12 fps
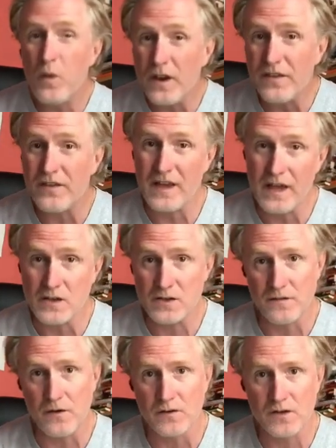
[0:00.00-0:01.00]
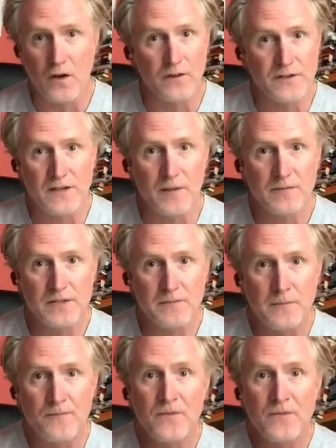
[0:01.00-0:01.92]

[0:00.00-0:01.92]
with each of those concepts.